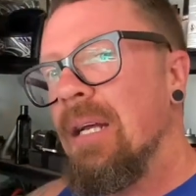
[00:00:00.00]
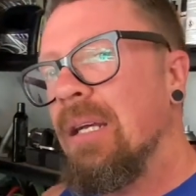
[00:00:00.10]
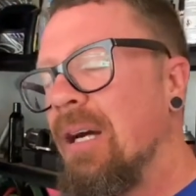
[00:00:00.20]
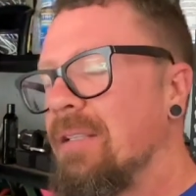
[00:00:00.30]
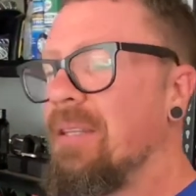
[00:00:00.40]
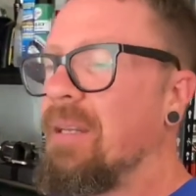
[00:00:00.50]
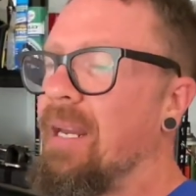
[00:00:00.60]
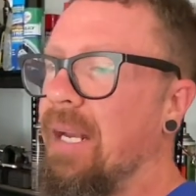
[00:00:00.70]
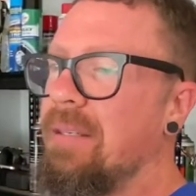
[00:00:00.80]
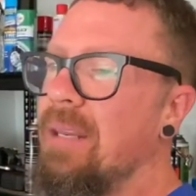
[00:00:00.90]
Cut to the
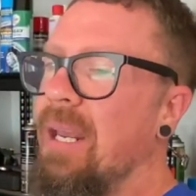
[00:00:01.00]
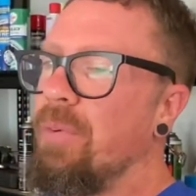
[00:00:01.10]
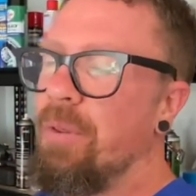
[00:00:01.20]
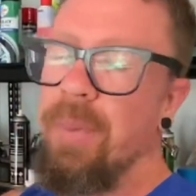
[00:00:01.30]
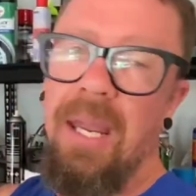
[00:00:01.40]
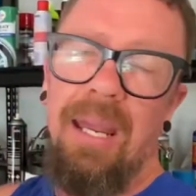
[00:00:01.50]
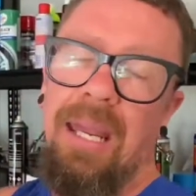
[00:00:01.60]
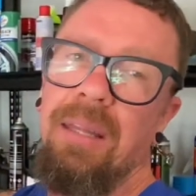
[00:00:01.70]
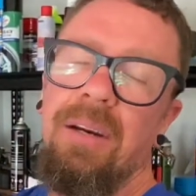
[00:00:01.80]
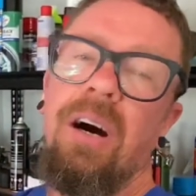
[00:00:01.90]
next scene with me
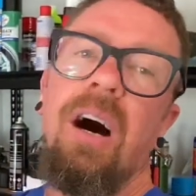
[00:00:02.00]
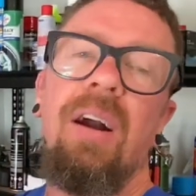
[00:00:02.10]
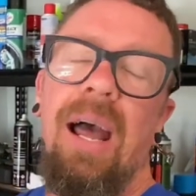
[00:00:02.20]
in the car,